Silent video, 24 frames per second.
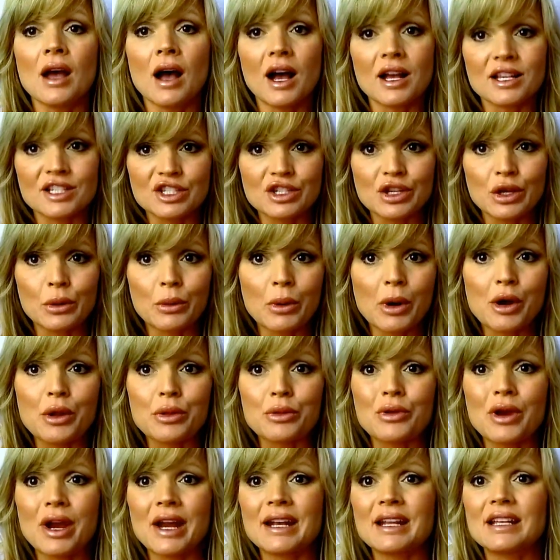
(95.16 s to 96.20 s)

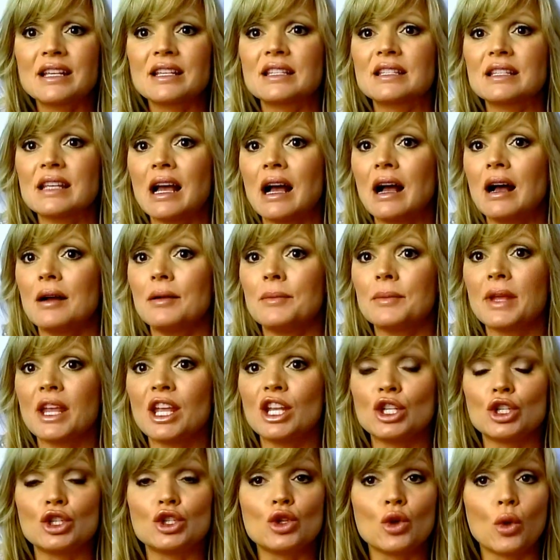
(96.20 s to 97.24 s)
Osteoarthritis
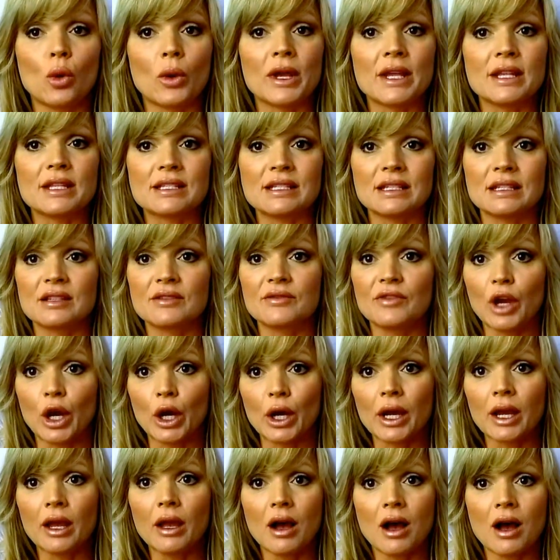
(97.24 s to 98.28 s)
in joints is a
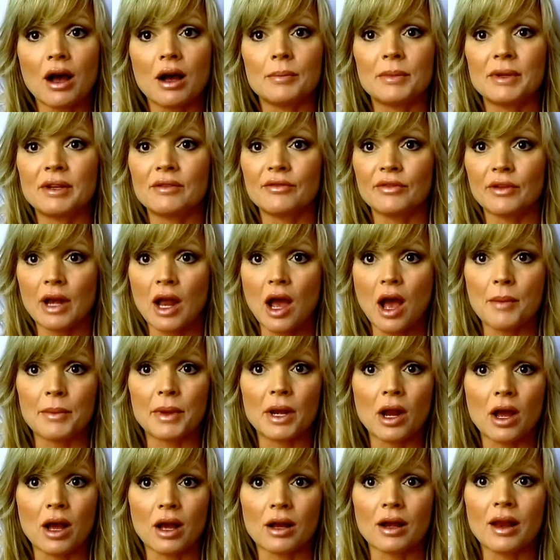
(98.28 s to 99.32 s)
very common
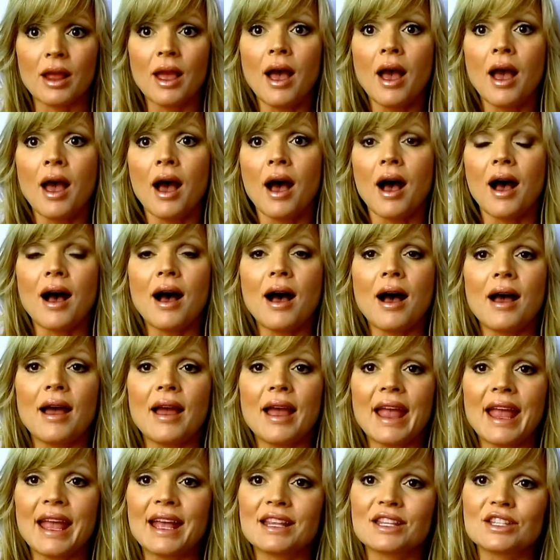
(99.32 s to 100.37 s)
phenomenon.
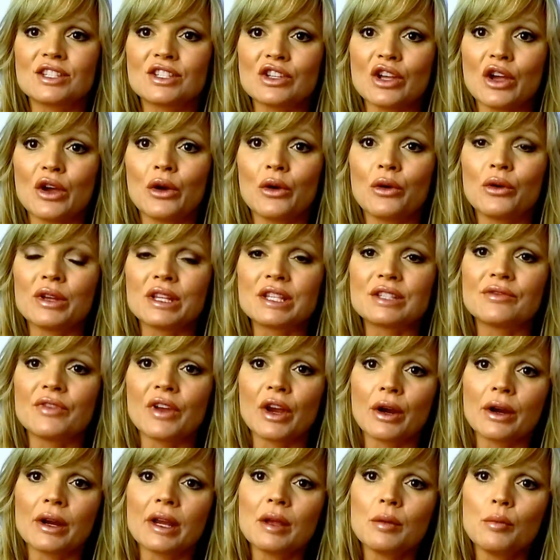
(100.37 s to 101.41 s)
And so it's
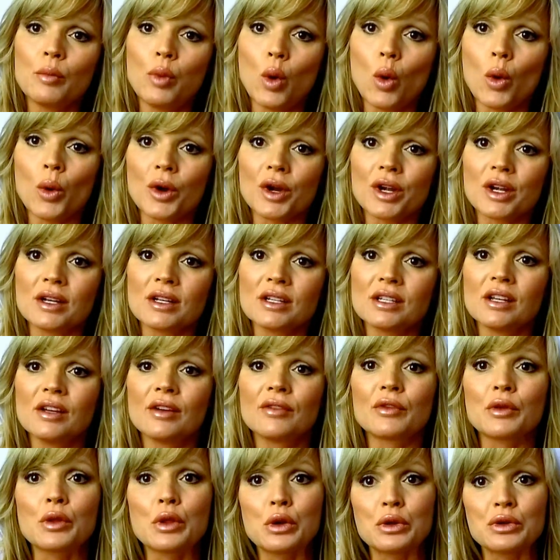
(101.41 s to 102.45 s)
very important
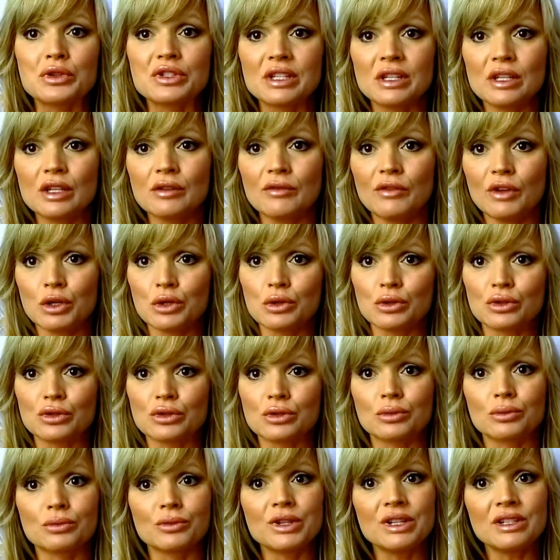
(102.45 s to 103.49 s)
for those
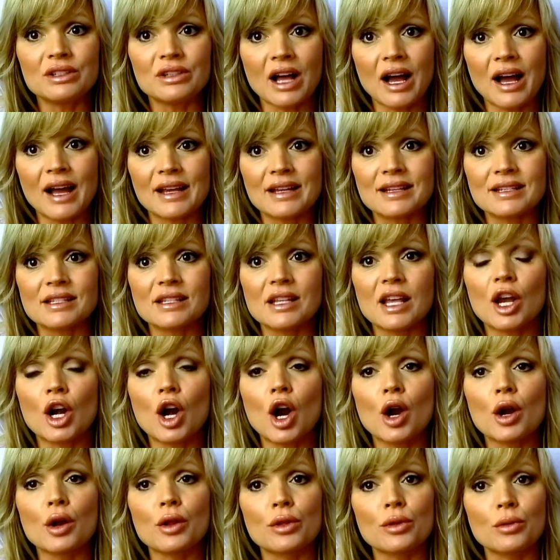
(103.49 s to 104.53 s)
individuals to realize that
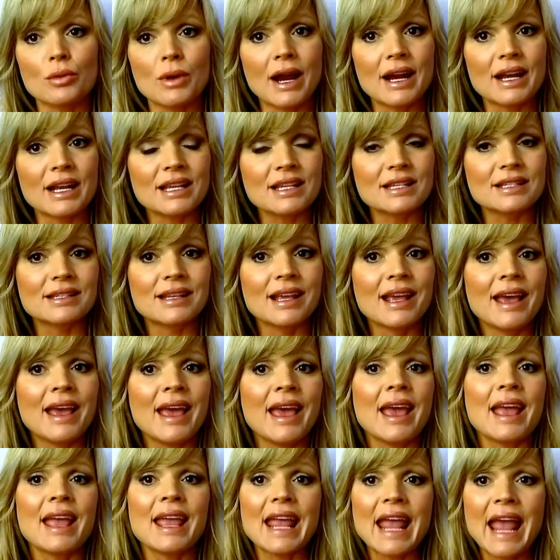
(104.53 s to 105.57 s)
arthritis
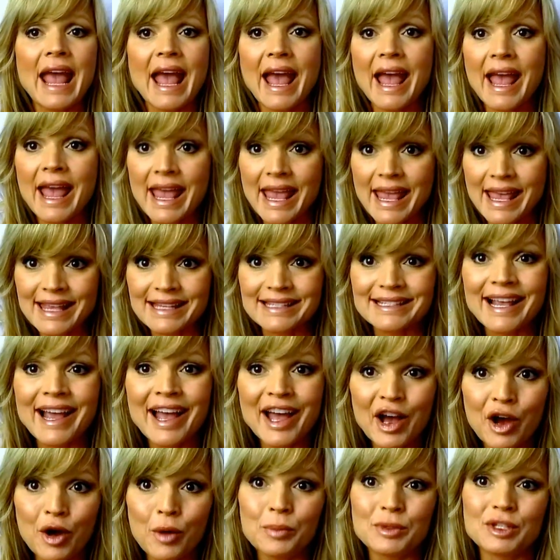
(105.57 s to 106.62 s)
is
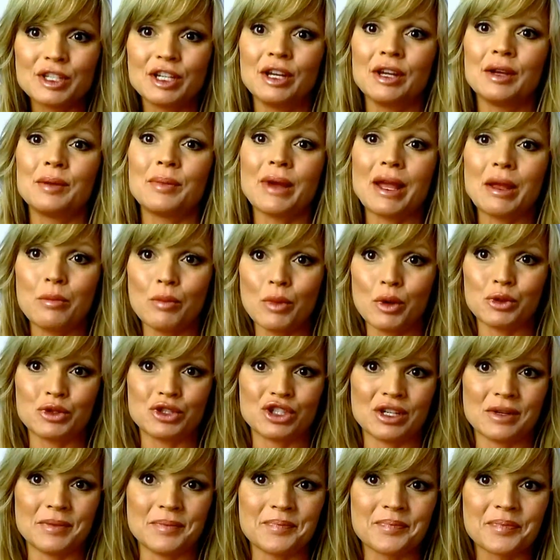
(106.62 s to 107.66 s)
helped by
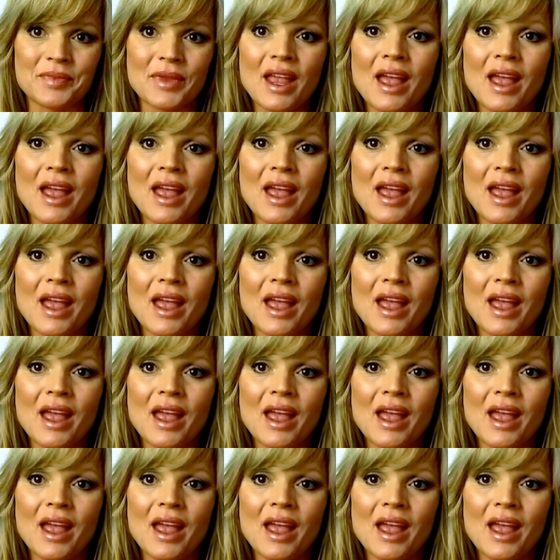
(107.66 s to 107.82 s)
motion.